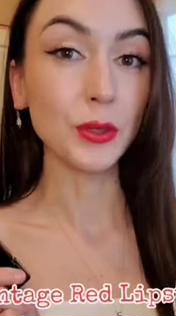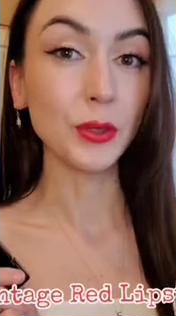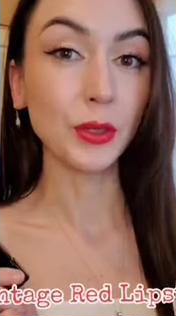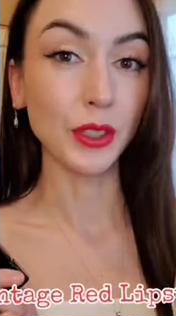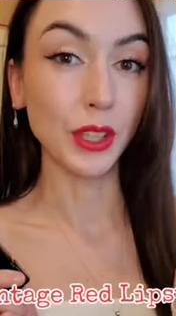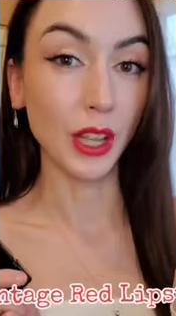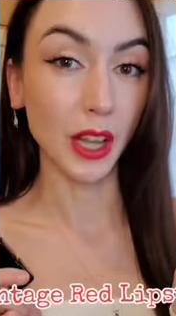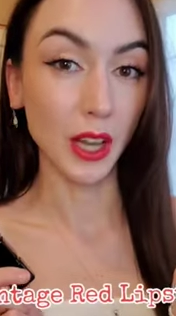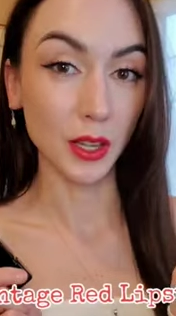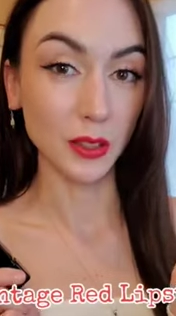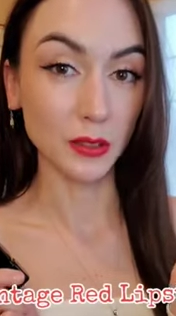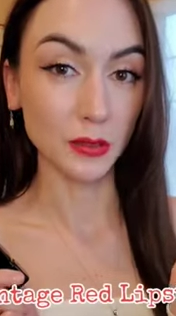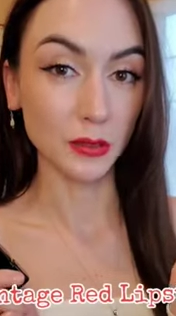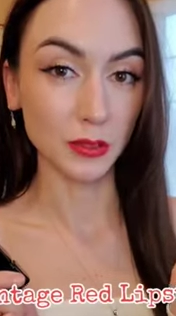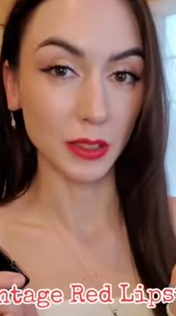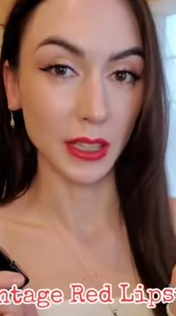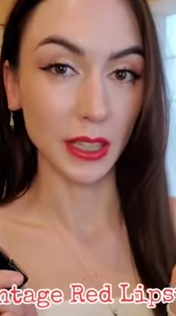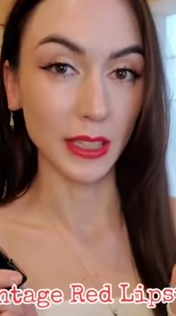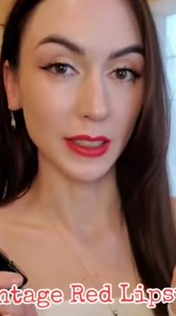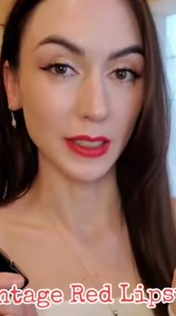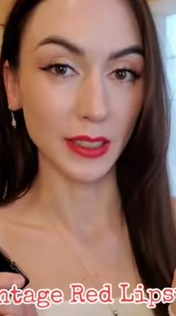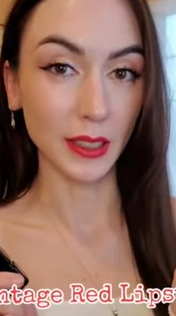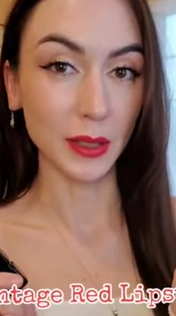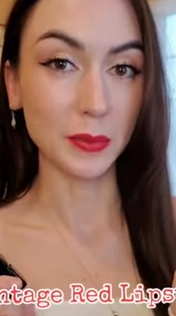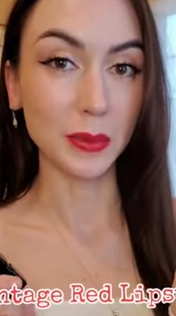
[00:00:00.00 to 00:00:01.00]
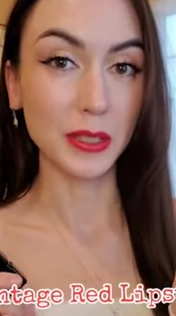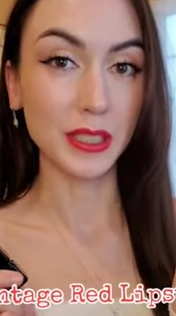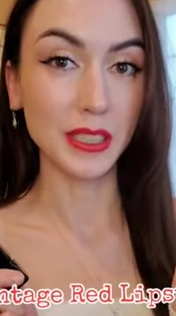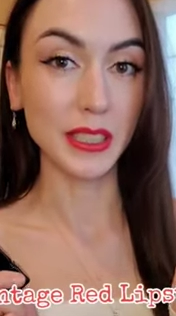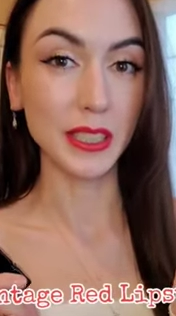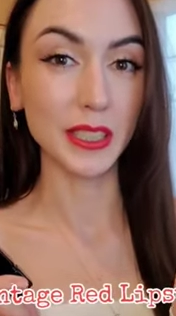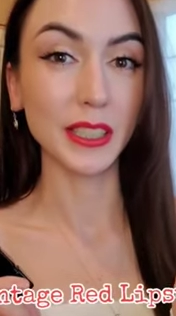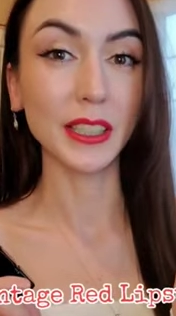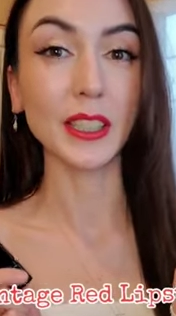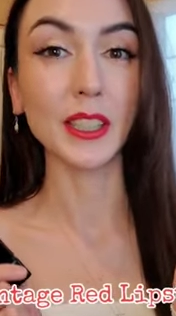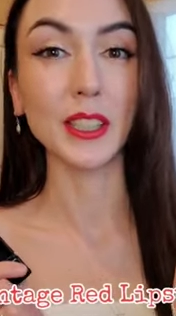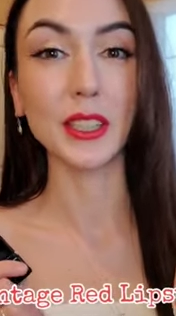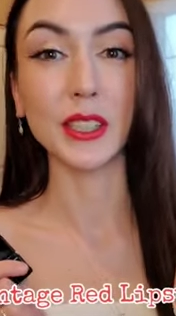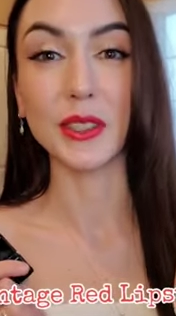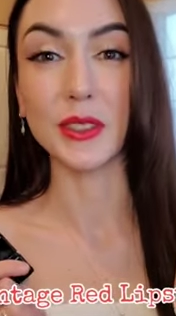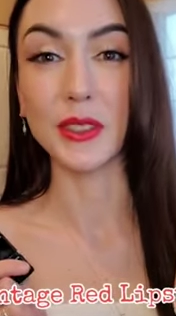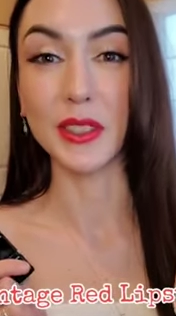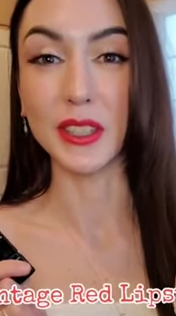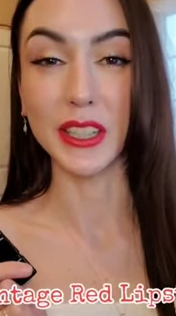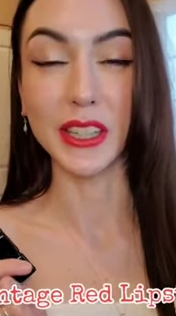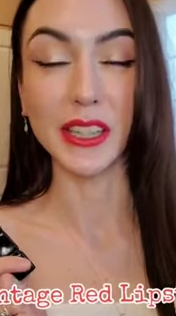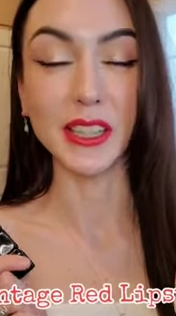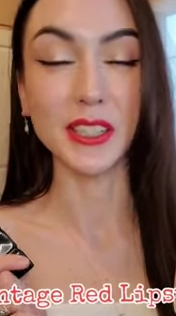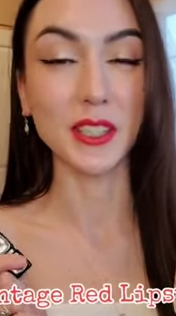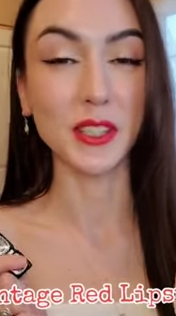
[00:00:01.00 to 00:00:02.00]
If you love red lipstick,
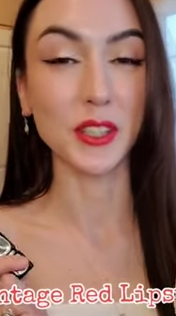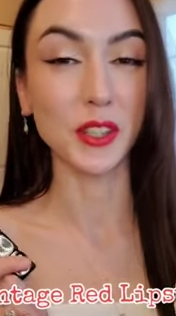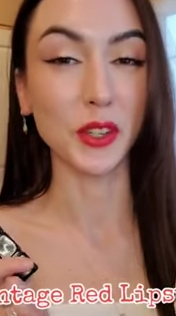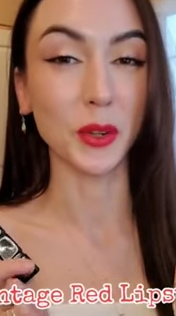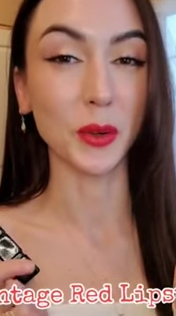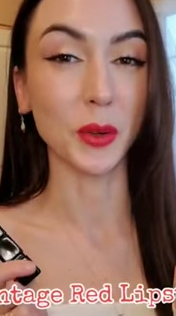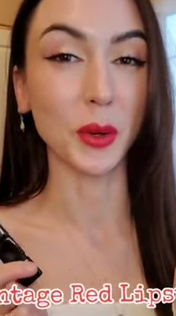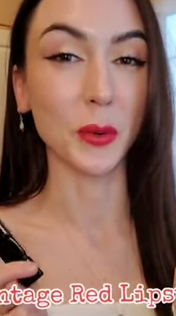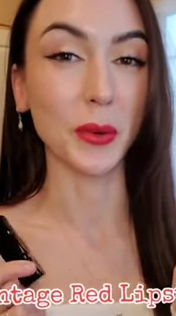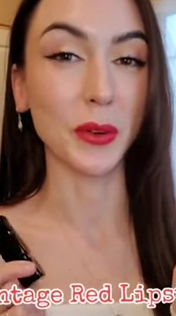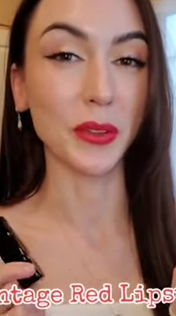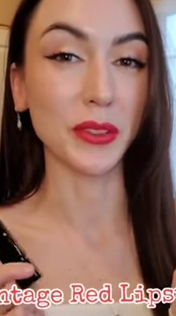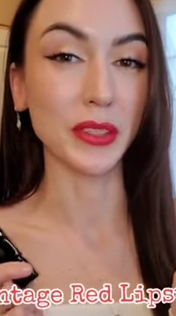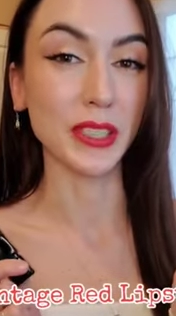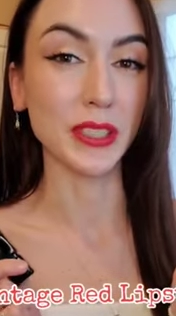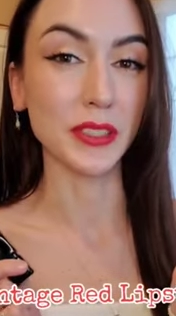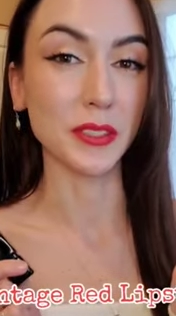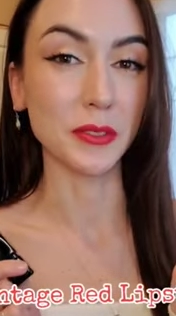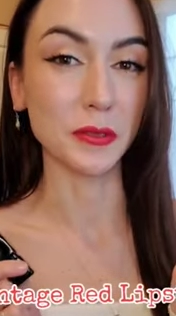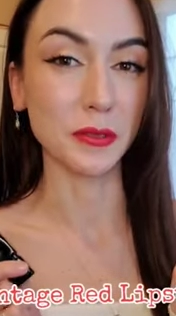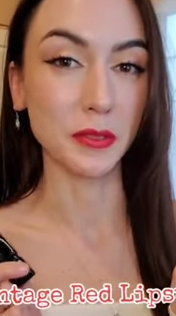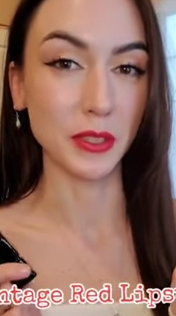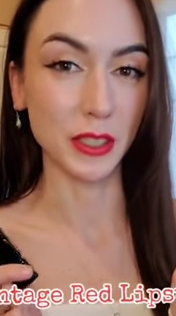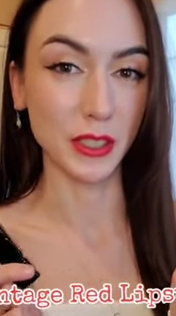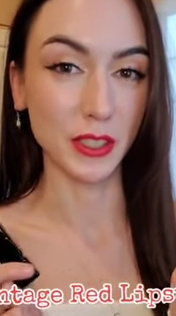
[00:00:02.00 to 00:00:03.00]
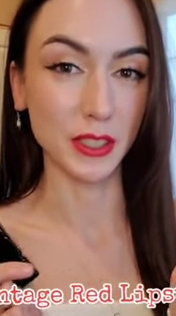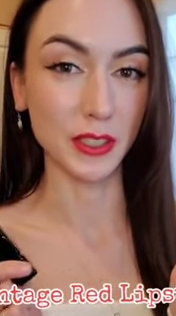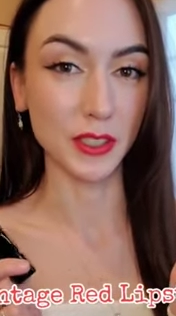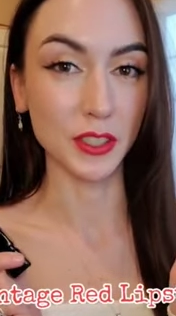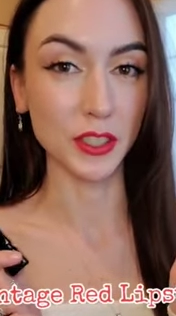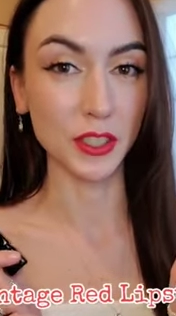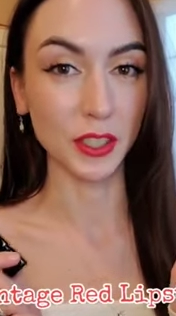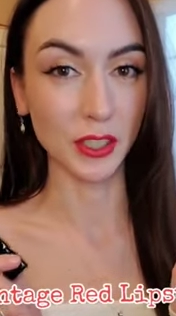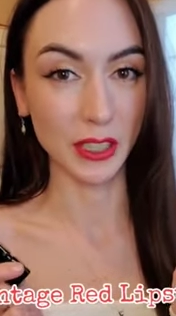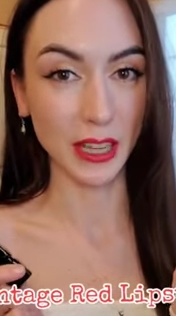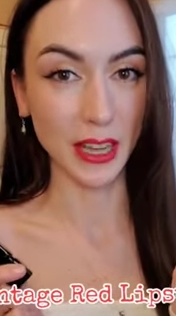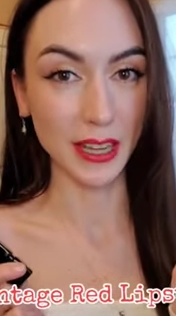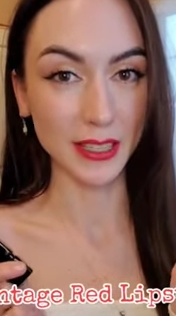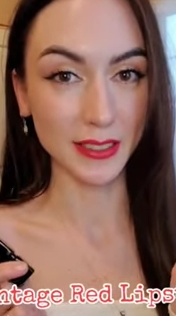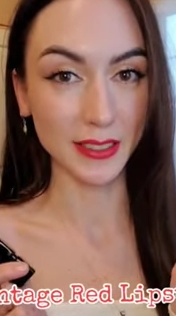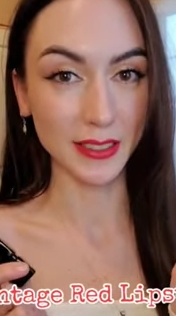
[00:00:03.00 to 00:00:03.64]
you need to know about these vintage